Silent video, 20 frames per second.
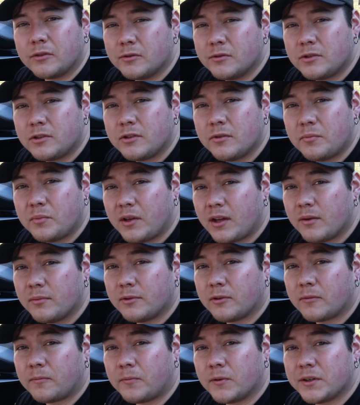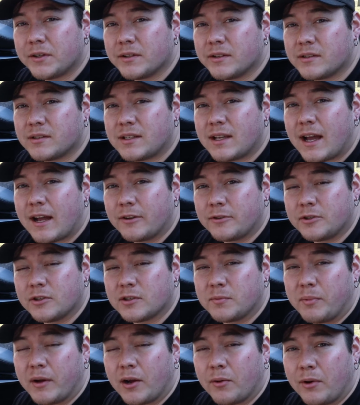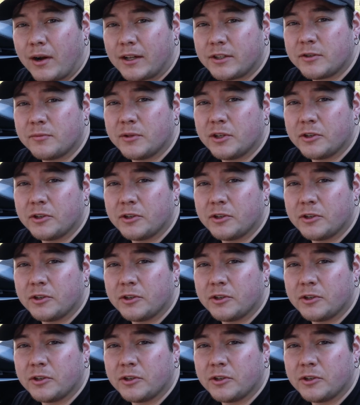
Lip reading: You should be able to figure this out just by watching